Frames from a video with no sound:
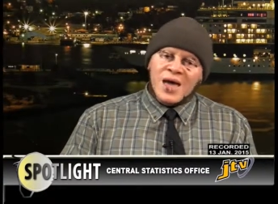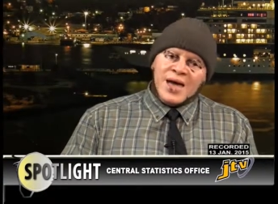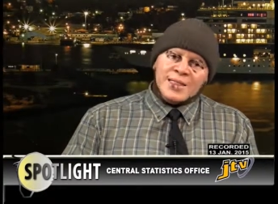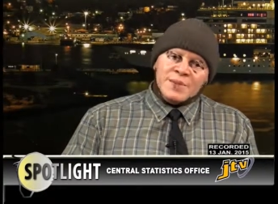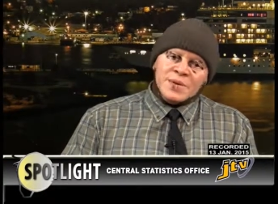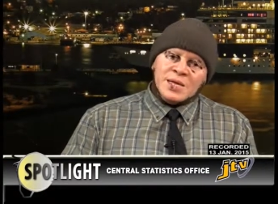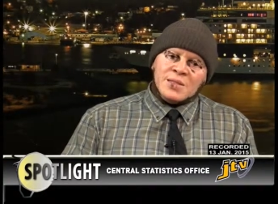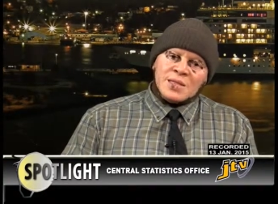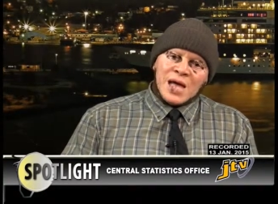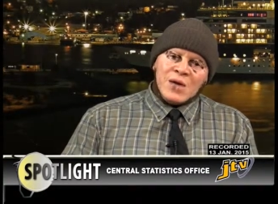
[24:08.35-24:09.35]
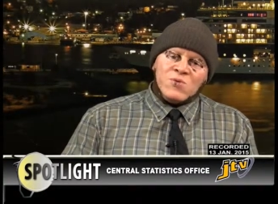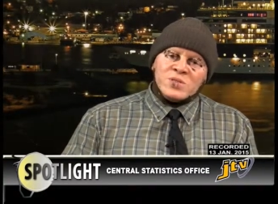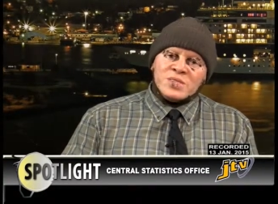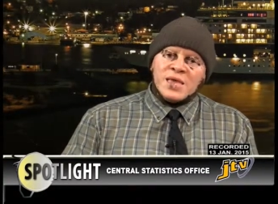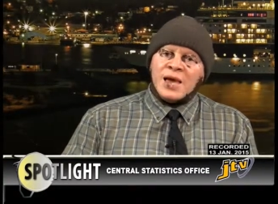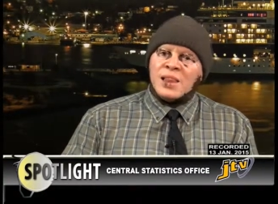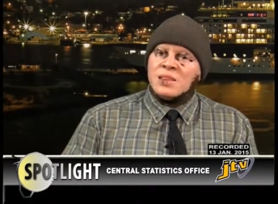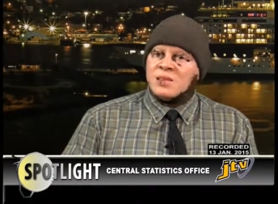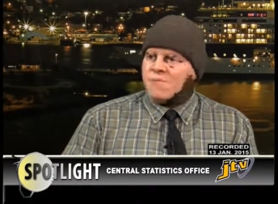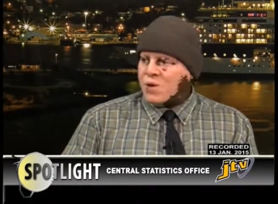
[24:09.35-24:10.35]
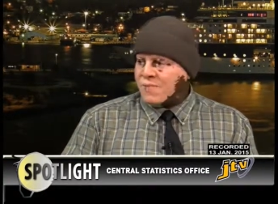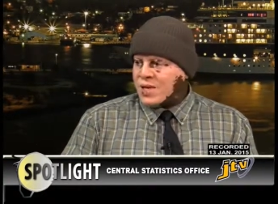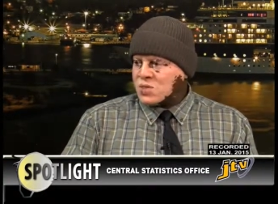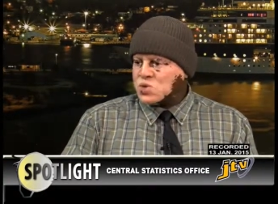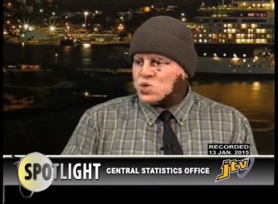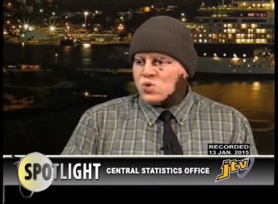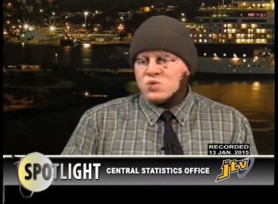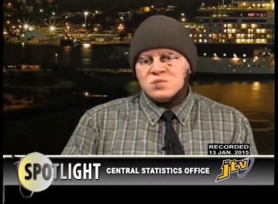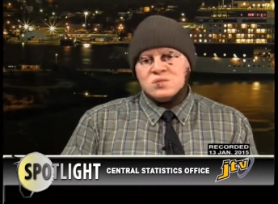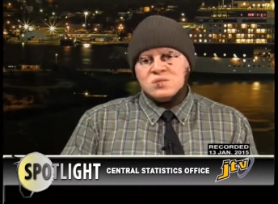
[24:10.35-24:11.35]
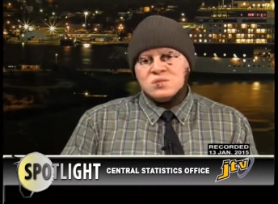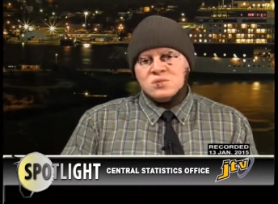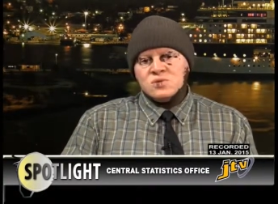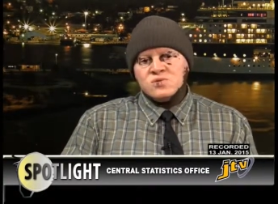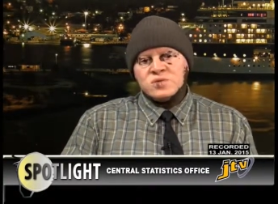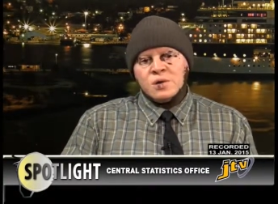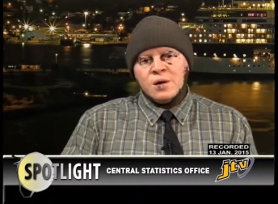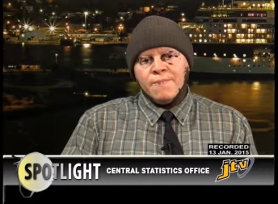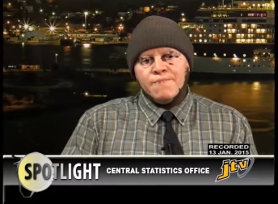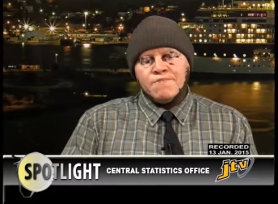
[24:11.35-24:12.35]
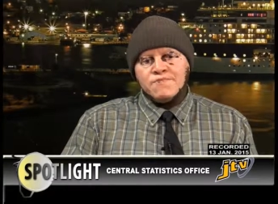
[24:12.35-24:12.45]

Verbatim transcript: And I mean, I would tell the public to don't, don't, um,